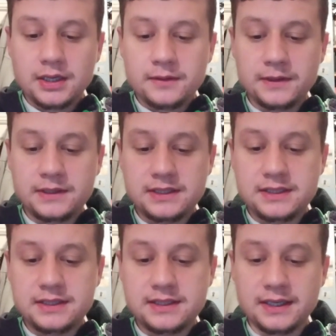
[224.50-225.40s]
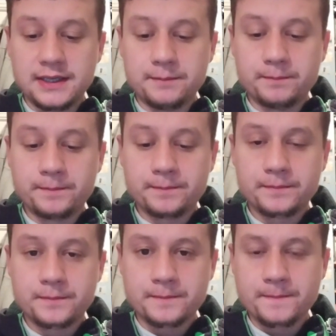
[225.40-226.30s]
But um,
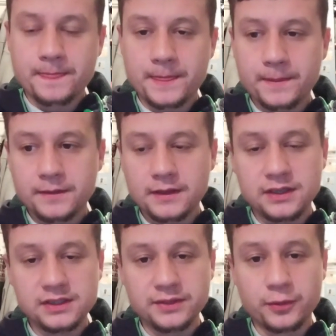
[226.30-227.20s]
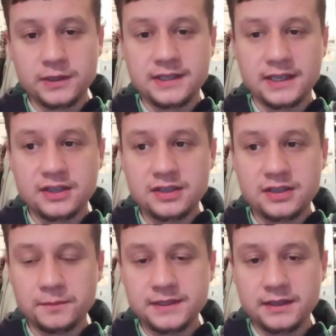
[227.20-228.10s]
the free kick
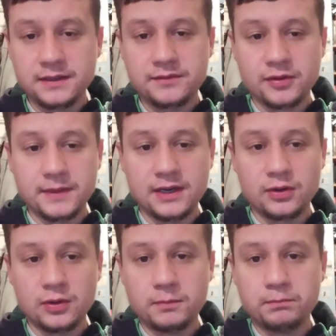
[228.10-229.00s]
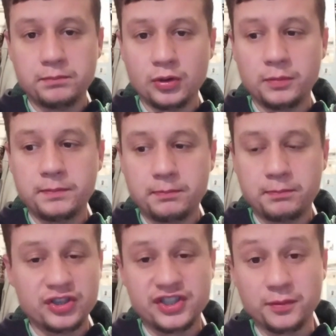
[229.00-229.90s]
comes in from Neto. Pope
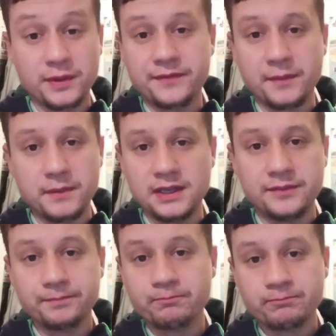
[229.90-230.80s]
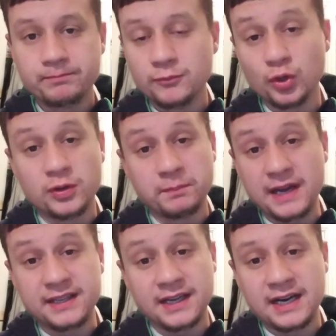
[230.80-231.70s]
punched it away for me. Looking
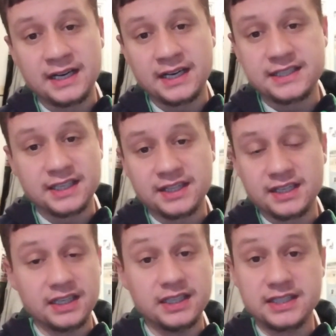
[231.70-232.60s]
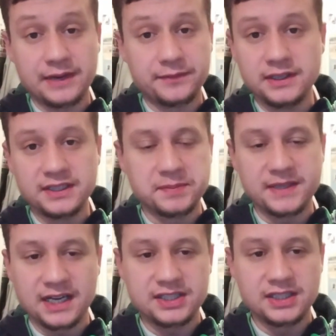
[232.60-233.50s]
back at the highlights, I think he definitely needs to be
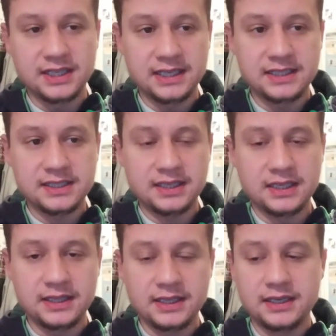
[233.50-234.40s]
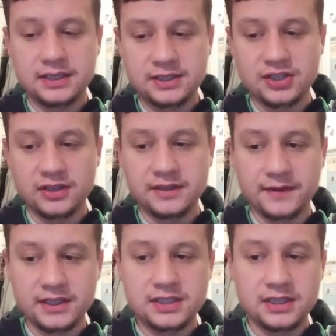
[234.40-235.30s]
catching that. And then Totti
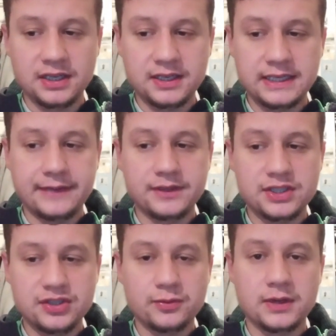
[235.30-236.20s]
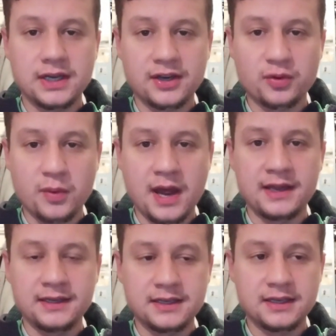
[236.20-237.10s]
eventually gave it to uh,
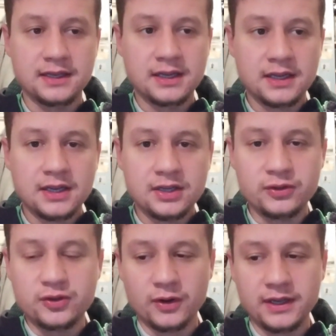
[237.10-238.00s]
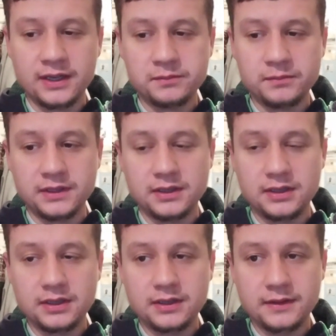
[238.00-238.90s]
Hwang, who cut in,
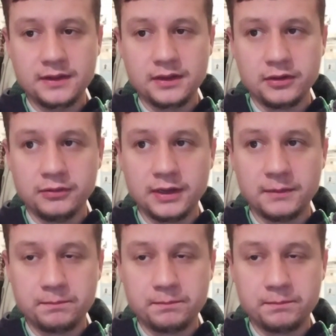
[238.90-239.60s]
who uh,